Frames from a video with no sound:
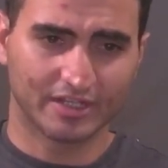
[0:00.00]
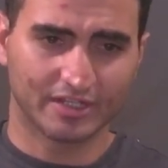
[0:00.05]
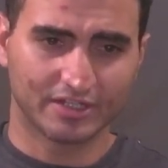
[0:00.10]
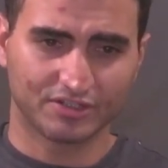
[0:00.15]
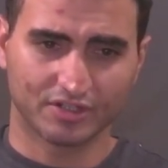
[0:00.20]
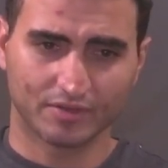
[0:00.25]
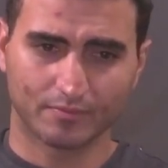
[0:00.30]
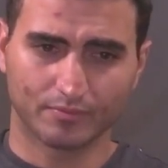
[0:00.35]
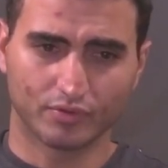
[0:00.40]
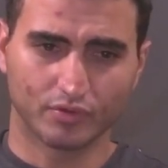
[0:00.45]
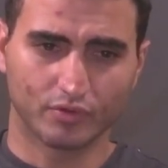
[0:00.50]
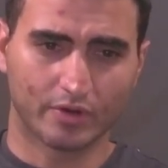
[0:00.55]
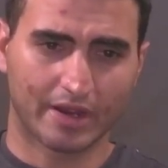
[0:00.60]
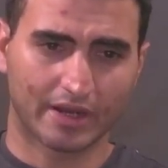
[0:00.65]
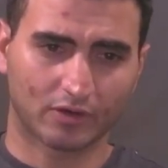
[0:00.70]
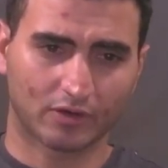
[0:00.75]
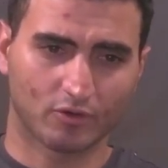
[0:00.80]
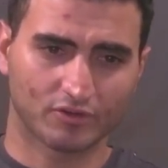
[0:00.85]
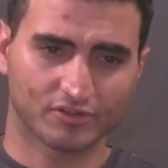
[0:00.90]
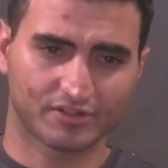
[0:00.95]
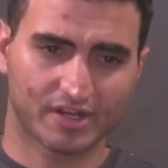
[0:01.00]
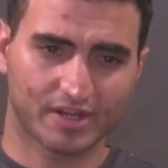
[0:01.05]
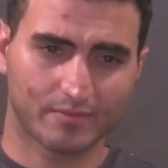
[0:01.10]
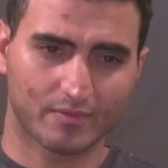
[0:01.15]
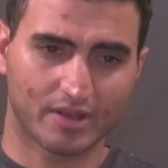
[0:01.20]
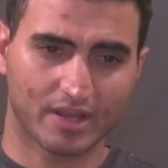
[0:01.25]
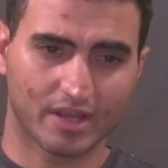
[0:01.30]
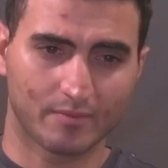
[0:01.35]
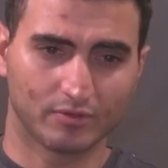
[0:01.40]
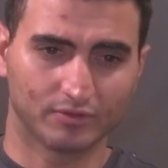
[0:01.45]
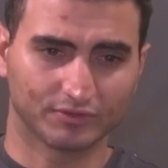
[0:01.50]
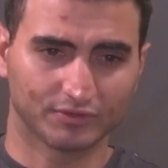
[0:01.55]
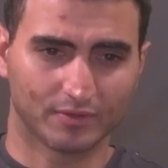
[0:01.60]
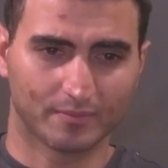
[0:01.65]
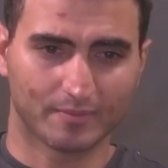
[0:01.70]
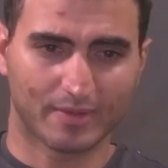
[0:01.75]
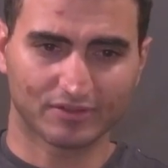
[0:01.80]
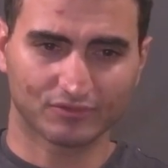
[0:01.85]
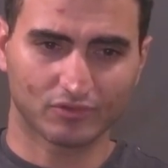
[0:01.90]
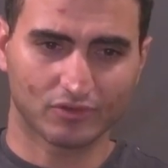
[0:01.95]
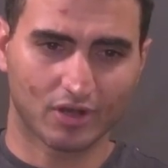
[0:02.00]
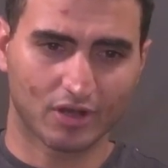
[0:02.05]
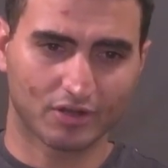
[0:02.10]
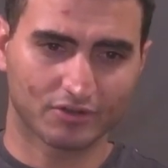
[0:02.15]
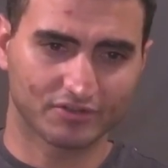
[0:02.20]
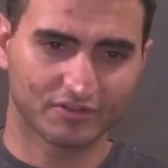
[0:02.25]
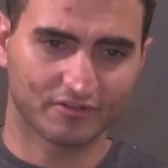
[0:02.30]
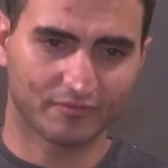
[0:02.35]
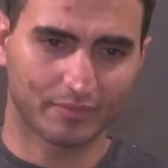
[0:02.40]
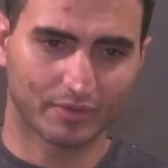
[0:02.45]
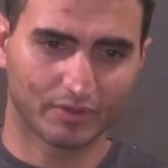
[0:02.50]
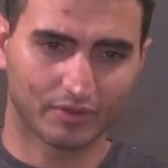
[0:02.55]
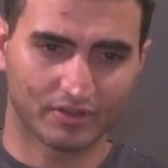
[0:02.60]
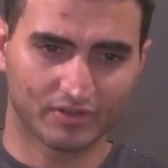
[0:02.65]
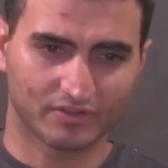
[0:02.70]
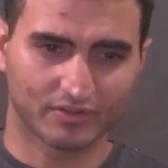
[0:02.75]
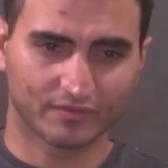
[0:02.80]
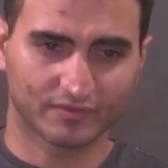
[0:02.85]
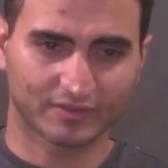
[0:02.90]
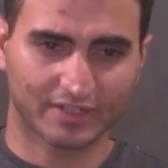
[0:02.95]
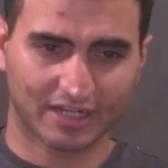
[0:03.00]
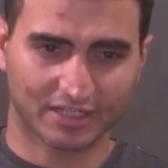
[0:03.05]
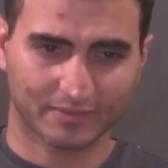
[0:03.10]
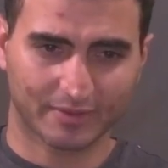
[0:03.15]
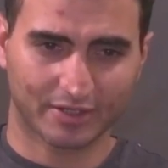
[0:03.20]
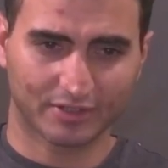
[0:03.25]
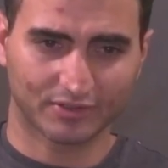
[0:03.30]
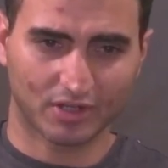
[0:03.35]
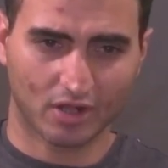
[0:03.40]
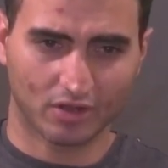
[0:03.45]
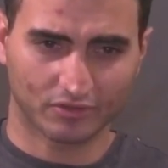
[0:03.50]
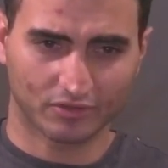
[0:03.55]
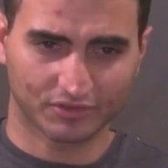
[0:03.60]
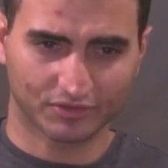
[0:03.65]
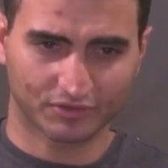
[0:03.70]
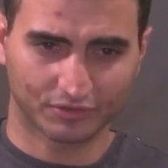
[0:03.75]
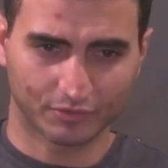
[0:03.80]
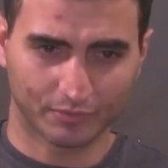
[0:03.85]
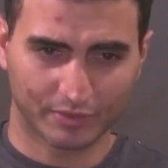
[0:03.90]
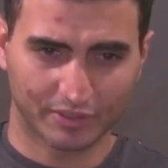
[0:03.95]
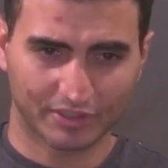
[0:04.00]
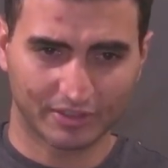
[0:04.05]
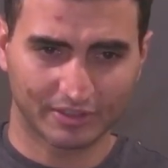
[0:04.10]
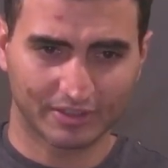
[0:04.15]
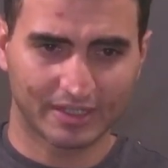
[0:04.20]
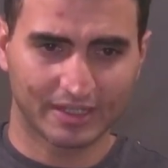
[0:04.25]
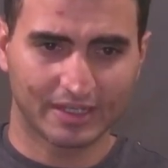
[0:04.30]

Jim Puhek wasn't able to embezzle hundreds of billions of taxpayer dollars through me.